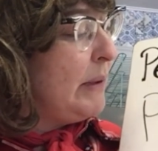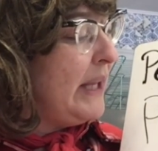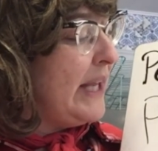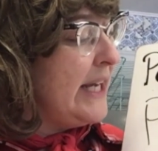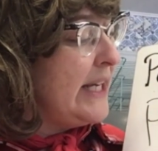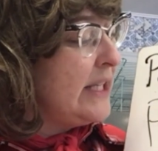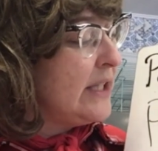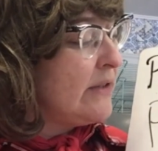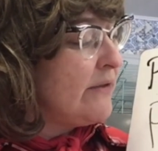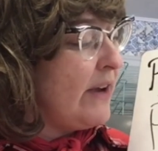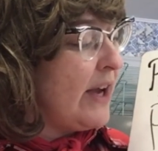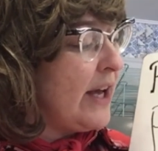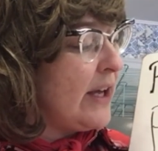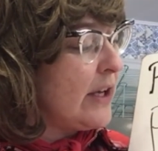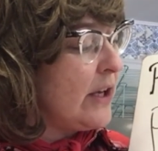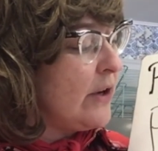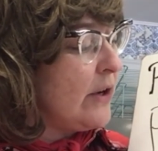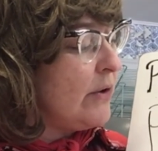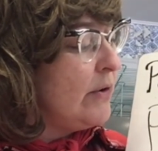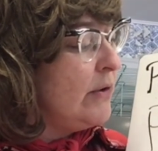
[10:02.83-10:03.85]
place
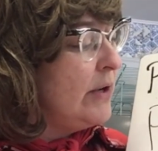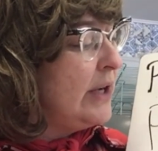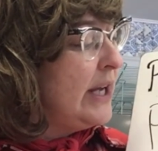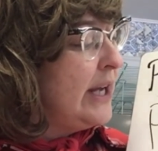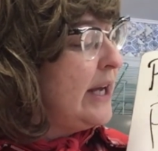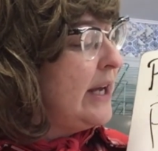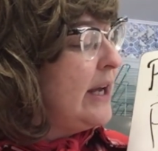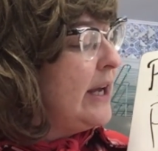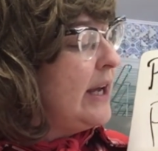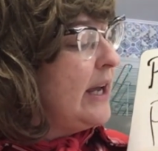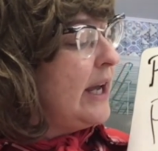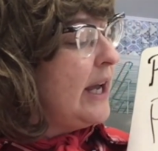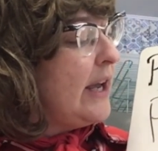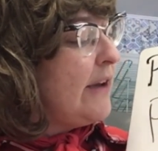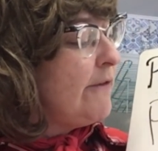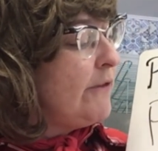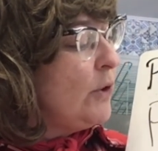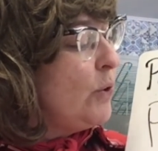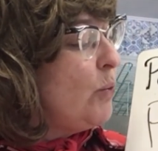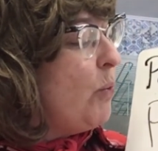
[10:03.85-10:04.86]
value.
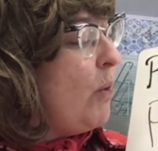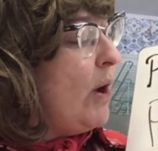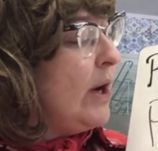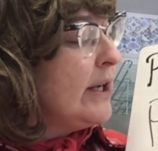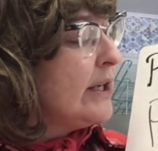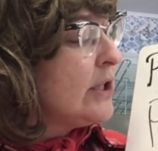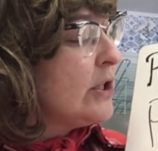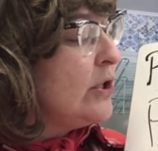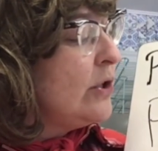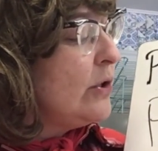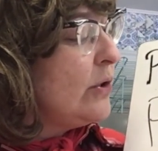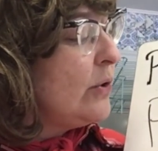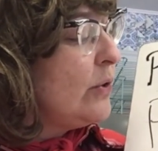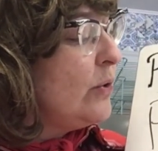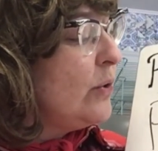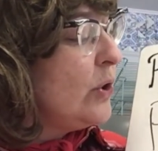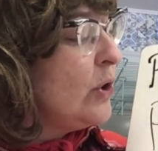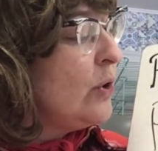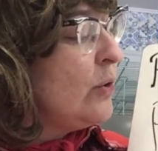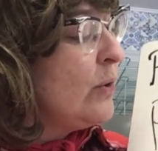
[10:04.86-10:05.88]
If you want
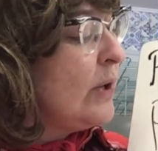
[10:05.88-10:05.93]
to, you